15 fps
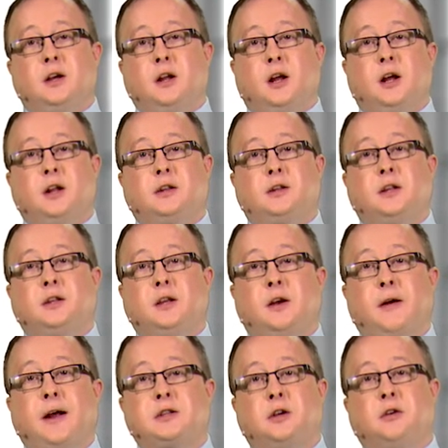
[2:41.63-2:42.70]
the
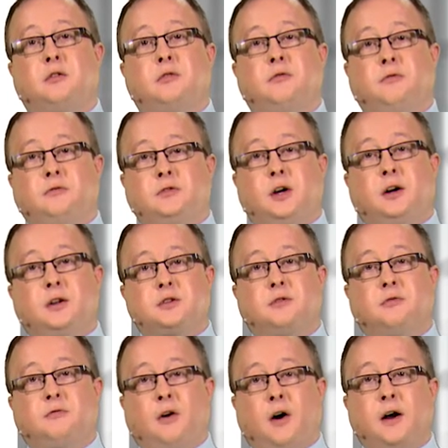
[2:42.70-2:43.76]
theoretical chance of
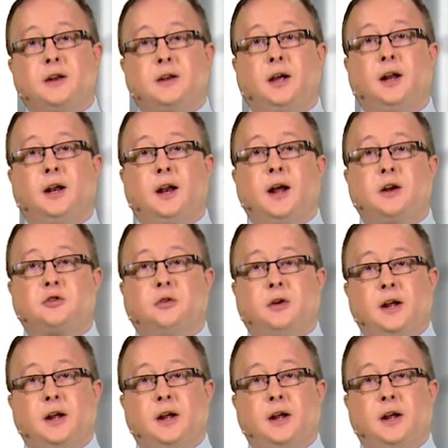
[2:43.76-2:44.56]
finding an electron